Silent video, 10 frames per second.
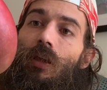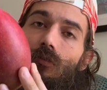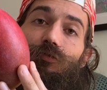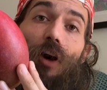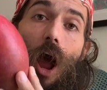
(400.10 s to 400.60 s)

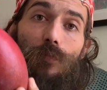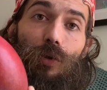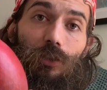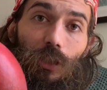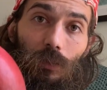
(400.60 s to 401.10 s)

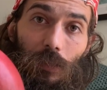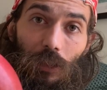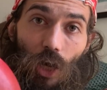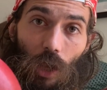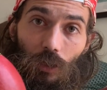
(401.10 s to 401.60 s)
vibrant
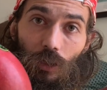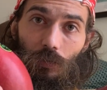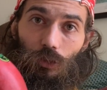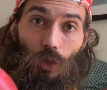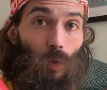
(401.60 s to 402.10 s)
in color,
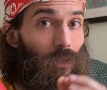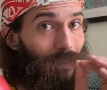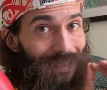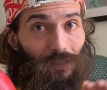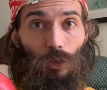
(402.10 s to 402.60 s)
so it
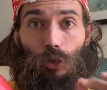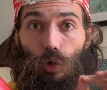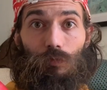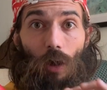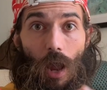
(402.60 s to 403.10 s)
needs to
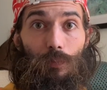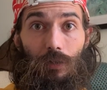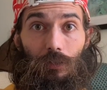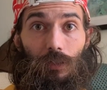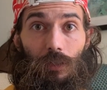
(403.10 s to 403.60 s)
look
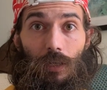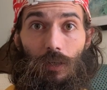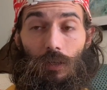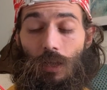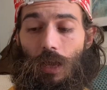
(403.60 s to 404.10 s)
vibrant.
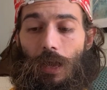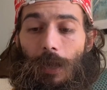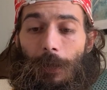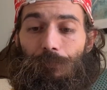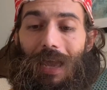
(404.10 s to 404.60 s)

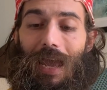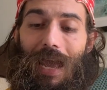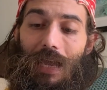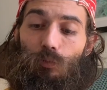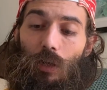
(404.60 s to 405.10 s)

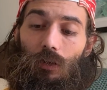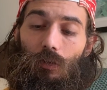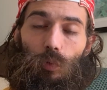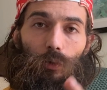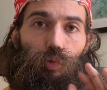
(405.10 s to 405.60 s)
And
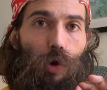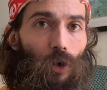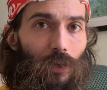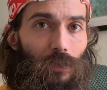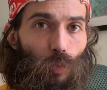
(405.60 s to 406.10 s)
we're
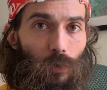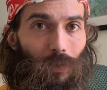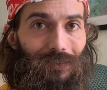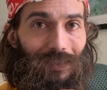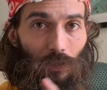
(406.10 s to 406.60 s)
worried when
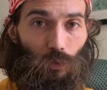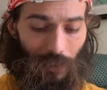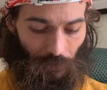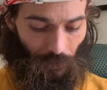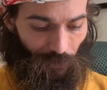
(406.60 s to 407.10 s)
we see
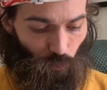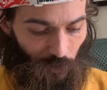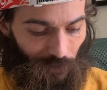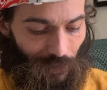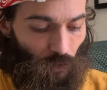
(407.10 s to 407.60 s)
green. If we
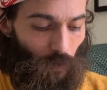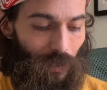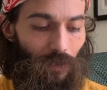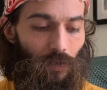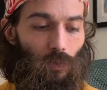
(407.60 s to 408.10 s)
see
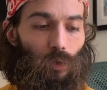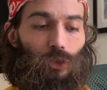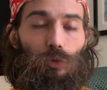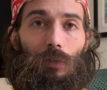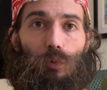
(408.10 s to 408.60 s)
green, we
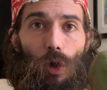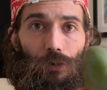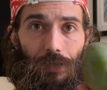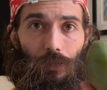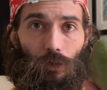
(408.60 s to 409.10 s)
should be
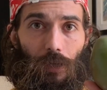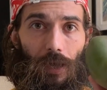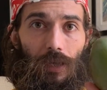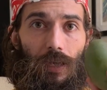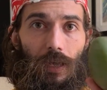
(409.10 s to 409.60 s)
worried,
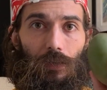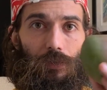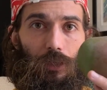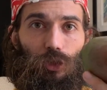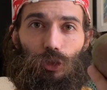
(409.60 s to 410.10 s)
okay?
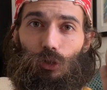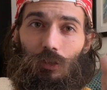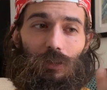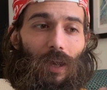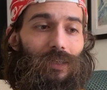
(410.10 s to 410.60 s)
There
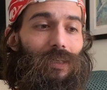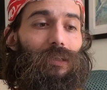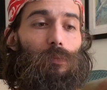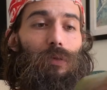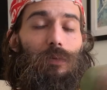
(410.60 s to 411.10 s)
shouldn't
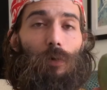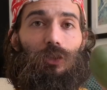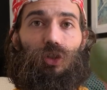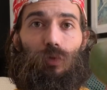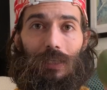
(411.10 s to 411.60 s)
ideally be
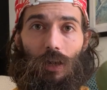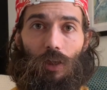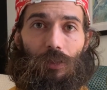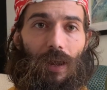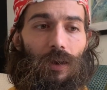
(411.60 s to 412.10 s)
much green
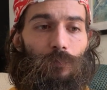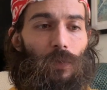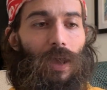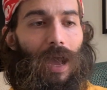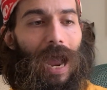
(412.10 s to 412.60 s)
on there.
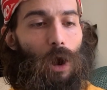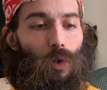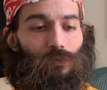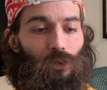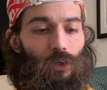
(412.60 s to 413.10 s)

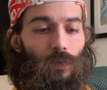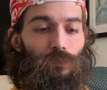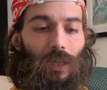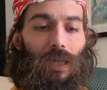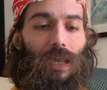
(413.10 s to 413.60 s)
However,
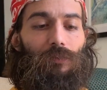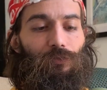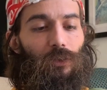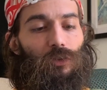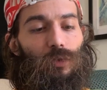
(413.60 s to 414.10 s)

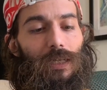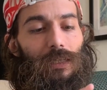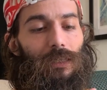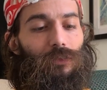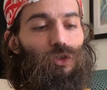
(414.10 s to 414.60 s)
if the
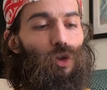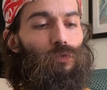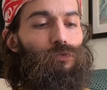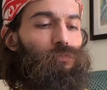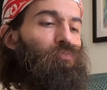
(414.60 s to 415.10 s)
green is sort
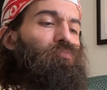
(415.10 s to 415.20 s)
of